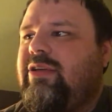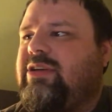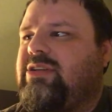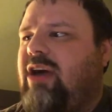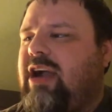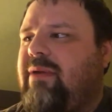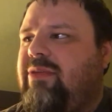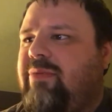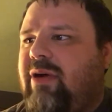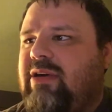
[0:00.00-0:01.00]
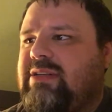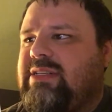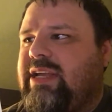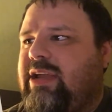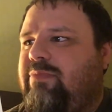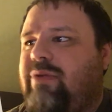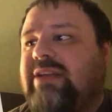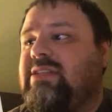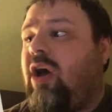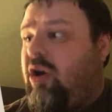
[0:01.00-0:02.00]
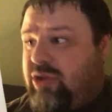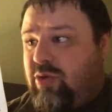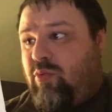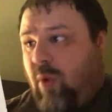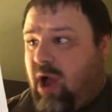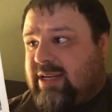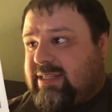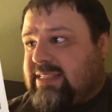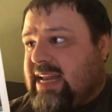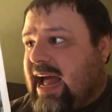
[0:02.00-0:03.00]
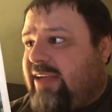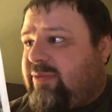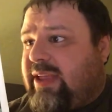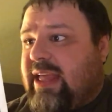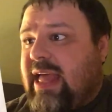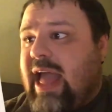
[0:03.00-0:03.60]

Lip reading: can talk about the bards singing your praises all you want, said Islandwy.